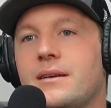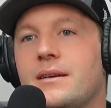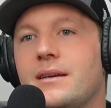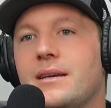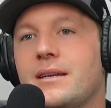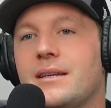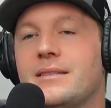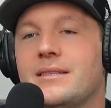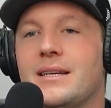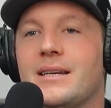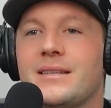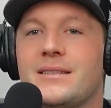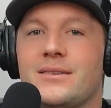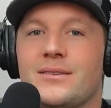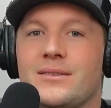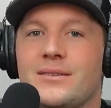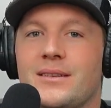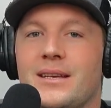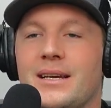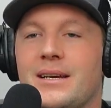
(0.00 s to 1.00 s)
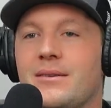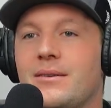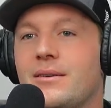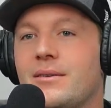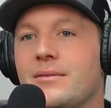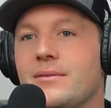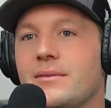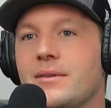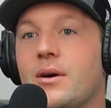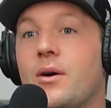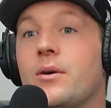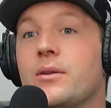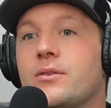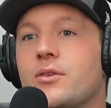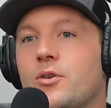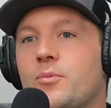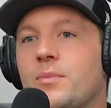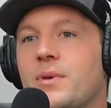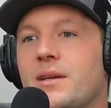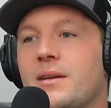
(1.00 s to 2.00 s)
And his answer is like, well, no, it
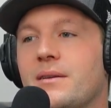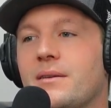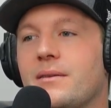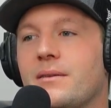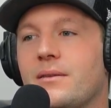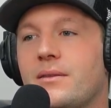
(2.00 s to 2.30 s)
took me